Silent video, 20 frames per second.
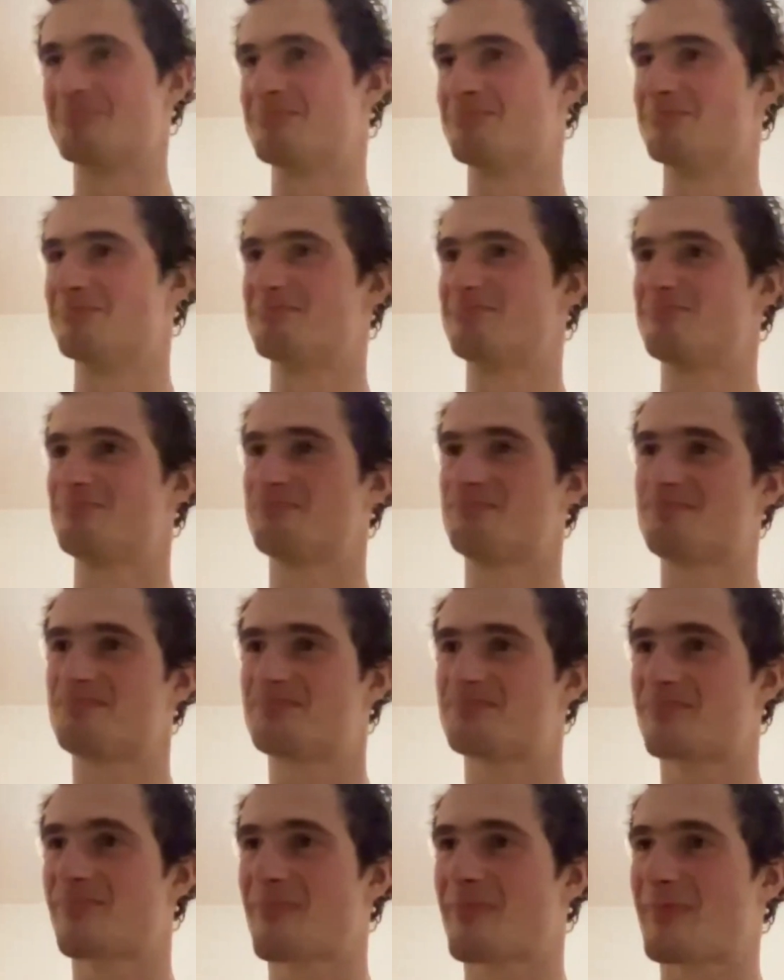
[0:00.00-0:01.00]

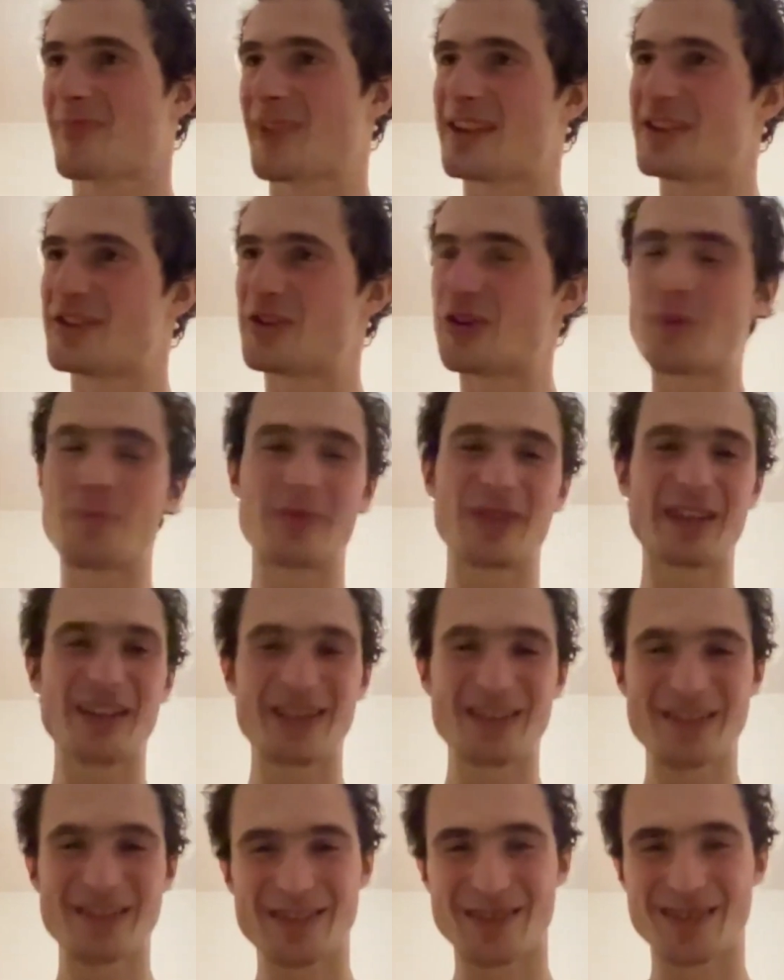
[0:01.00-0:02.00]
Drop
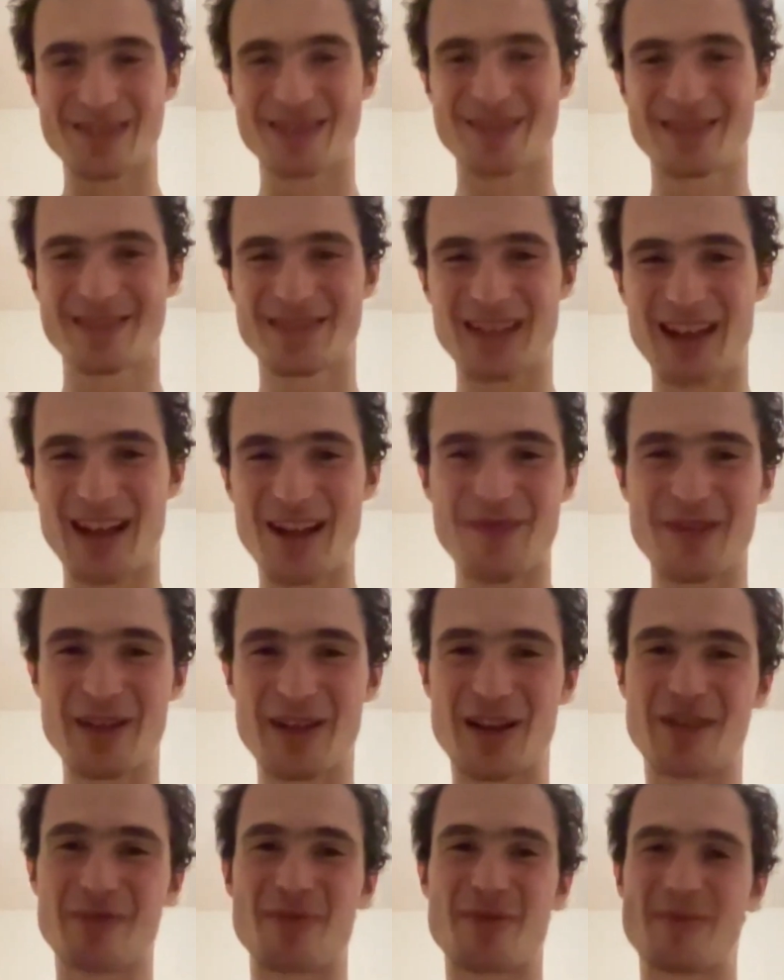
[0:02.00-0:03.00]
knees, I
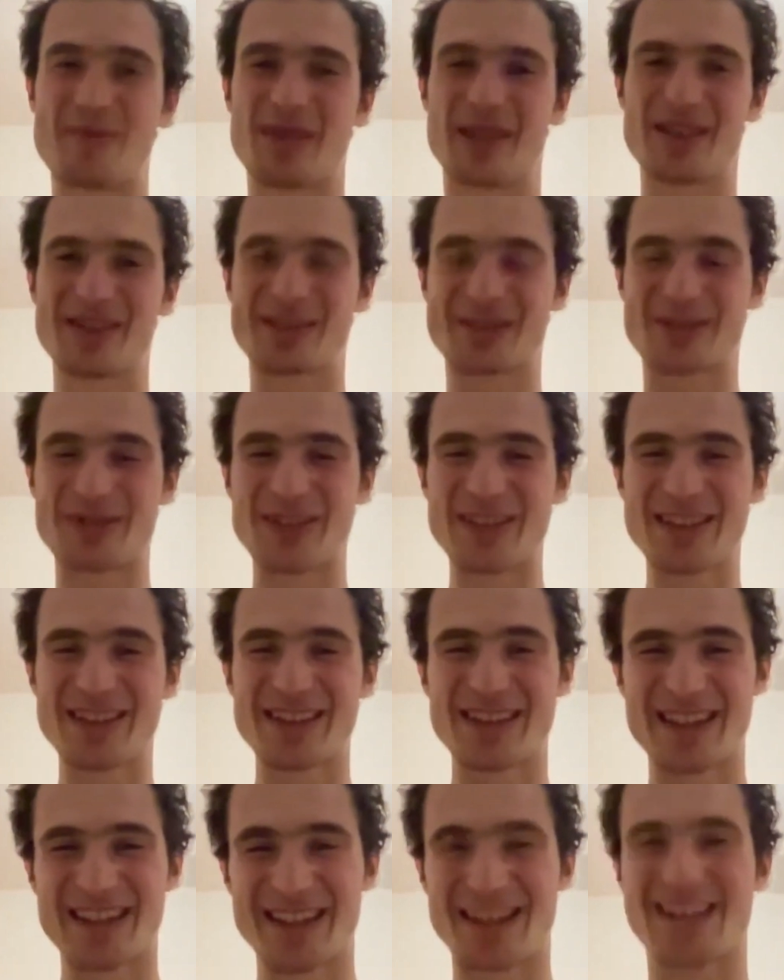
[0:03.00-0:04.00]
think, are my biggest
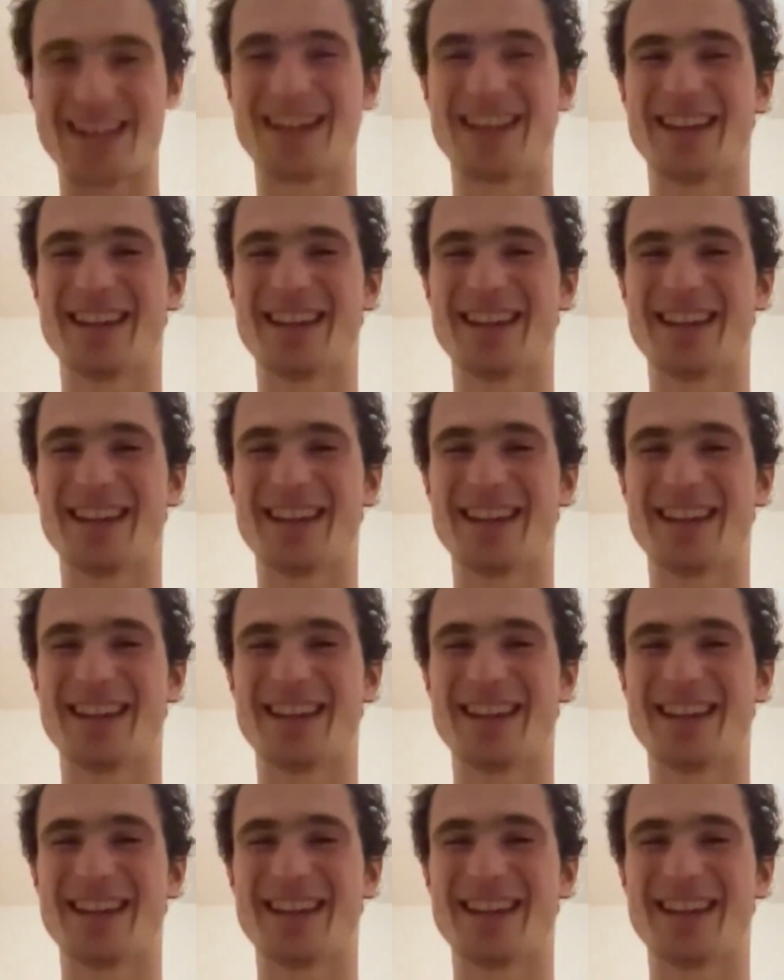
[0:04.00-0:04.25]
strength.